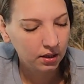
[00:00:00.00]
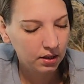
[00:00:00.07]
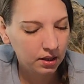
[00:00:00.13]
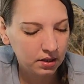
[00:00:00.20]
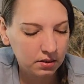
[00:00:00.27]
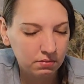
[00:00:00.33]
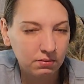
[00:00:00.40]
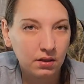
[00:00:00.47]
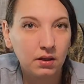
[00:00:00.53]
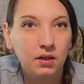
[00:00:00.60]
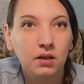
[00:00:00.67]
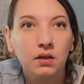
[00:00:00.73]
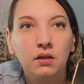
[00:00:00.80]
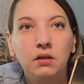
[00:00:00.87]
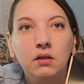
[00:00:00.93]
this
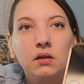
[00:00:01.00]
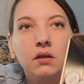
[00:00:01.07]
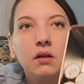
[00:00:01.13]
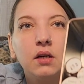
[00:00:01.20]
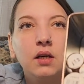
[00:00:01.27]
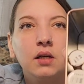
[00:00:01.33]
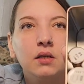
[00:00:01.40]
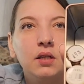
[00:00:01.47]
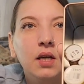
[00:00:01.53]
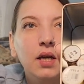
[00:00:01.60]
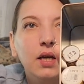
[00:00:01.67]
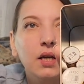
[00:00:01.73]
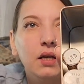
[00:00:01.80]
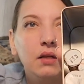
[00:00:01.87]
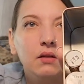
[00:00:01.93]
one
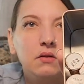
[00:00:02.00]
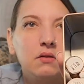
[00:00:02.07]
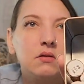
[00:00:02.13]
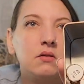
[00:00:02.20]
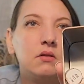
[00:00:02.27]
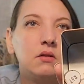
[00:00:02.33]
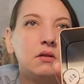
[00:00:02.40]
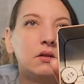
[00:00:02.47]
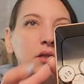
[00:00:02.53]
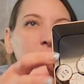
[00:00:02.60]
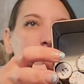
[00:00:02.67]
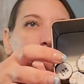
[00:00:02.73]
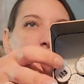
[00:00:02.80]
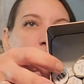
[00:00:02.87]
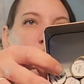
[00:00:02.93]
contains, this is